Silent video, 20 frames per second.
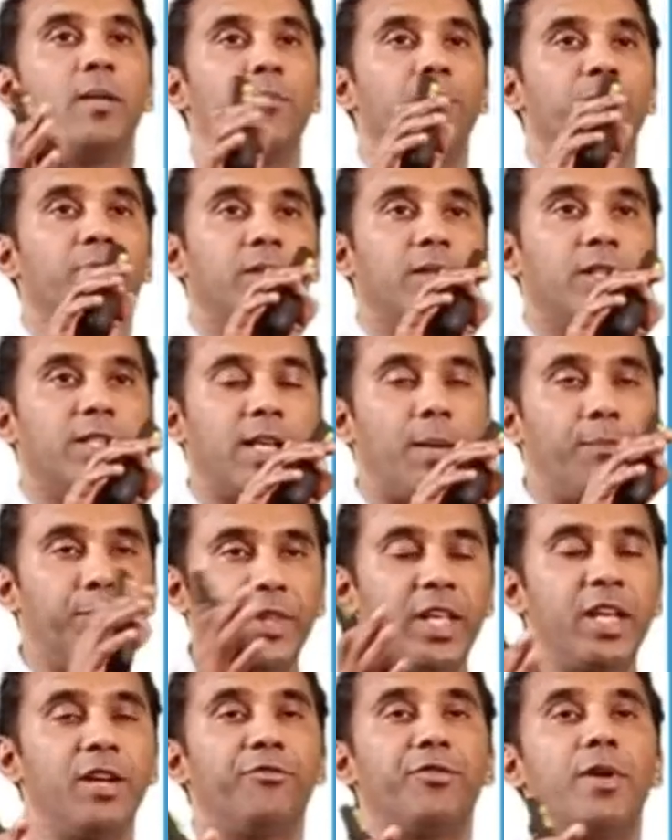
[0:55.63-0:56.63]

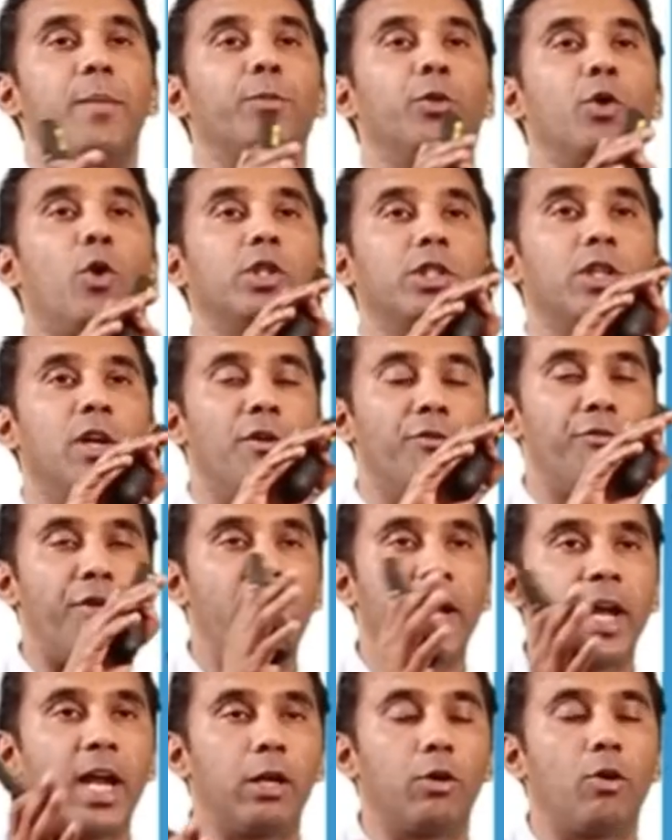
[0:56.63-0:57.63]
something from those
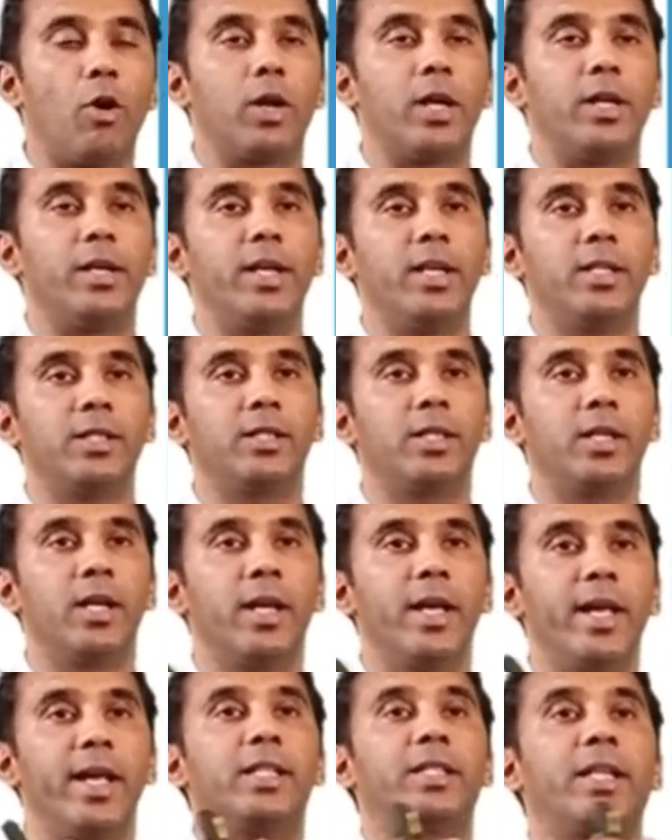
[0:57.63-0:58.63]
fungal colonies
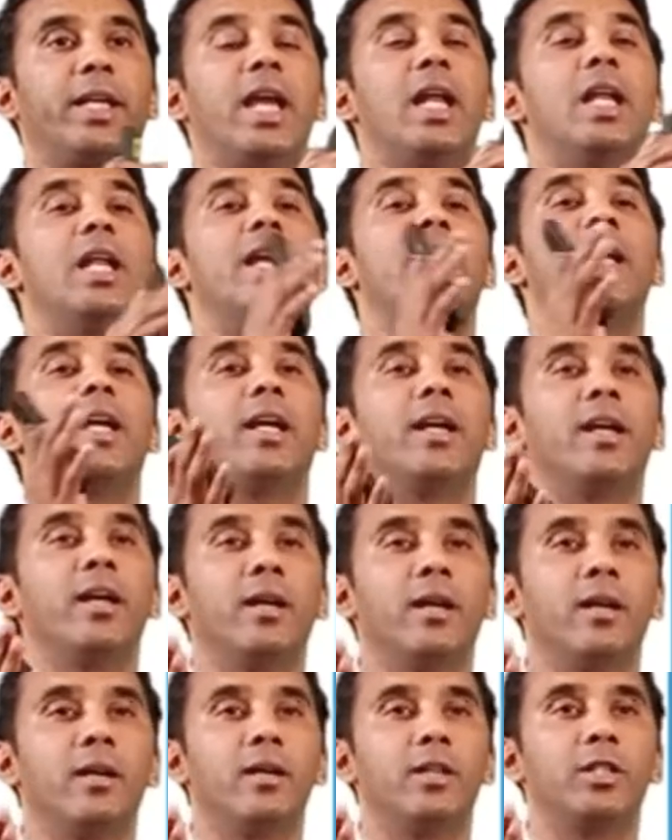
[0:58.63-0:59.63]
is killing
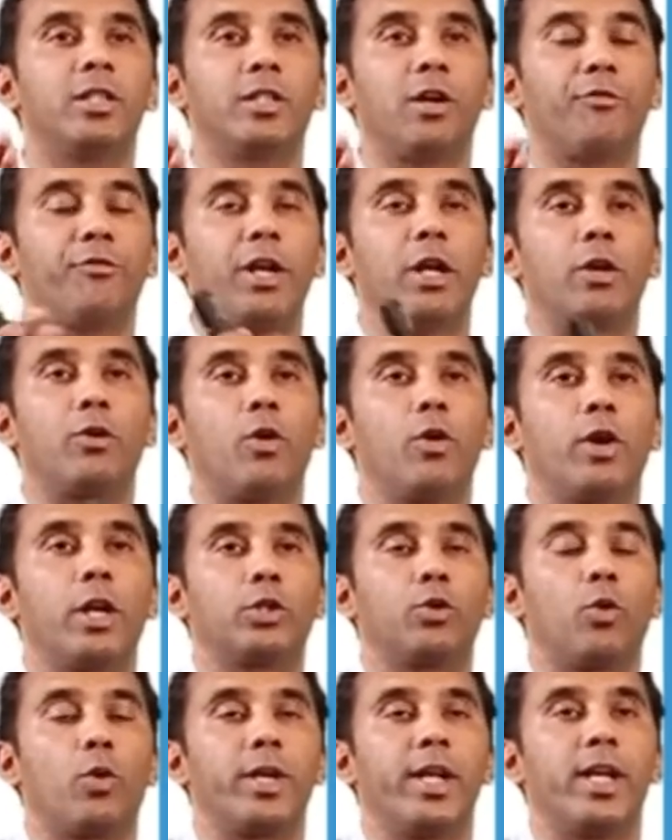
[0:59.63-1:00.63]
Staphylococcus
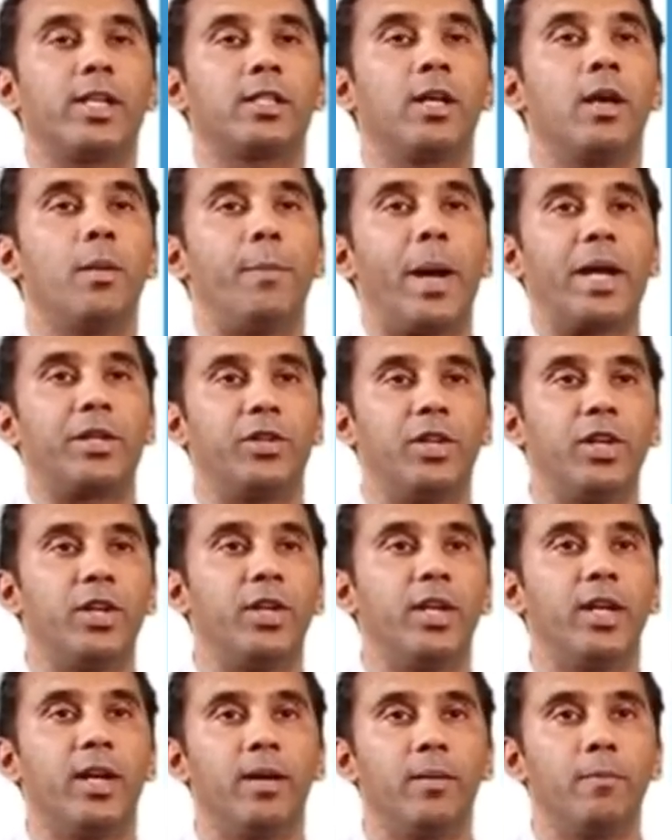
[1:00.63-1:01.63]
aureus
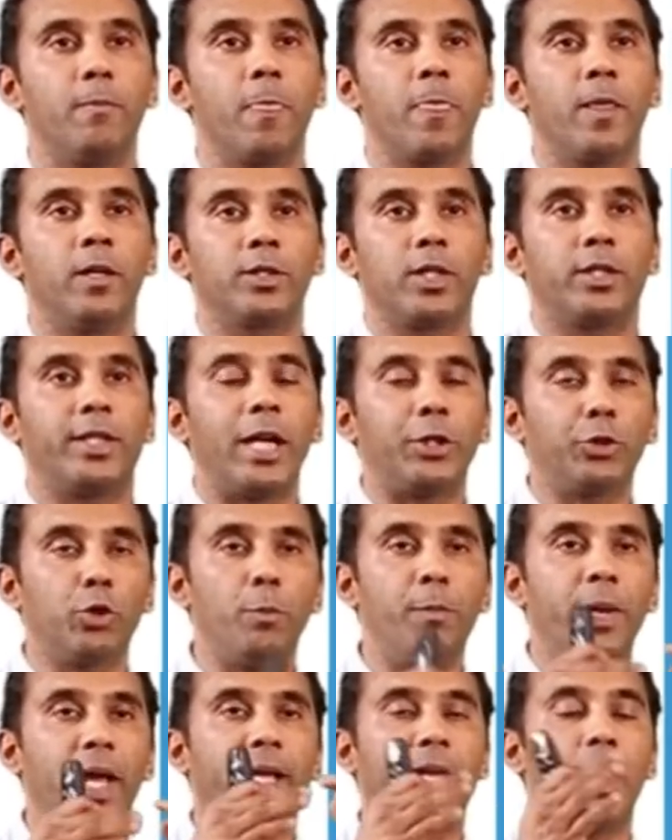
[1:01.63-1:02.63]
bacteria. So that should
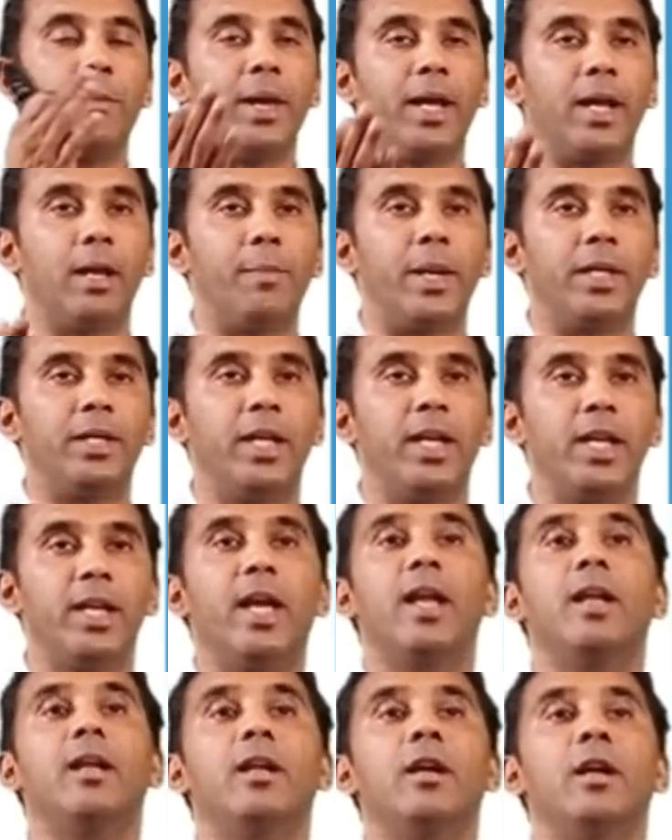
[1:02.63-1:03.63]
be a chemical
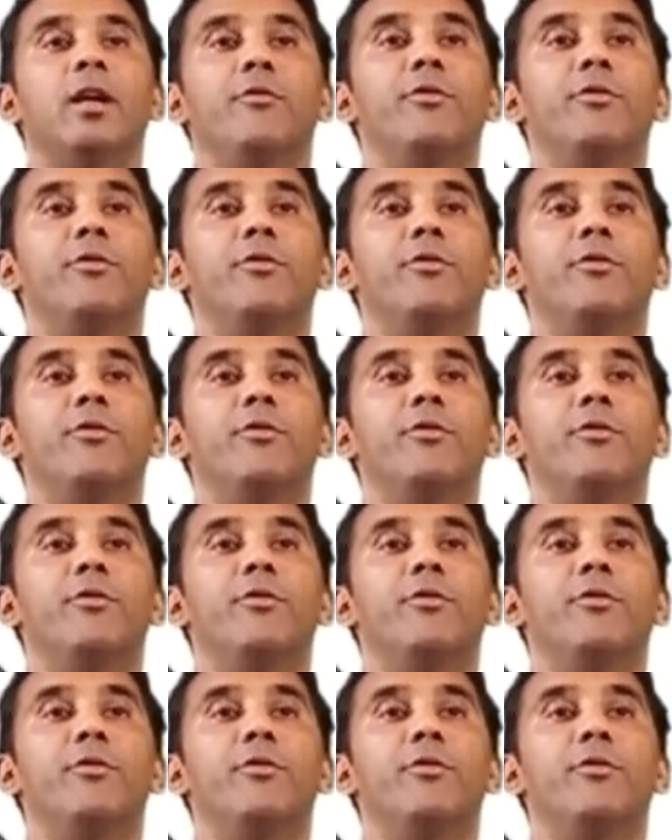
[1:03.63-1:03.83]
material which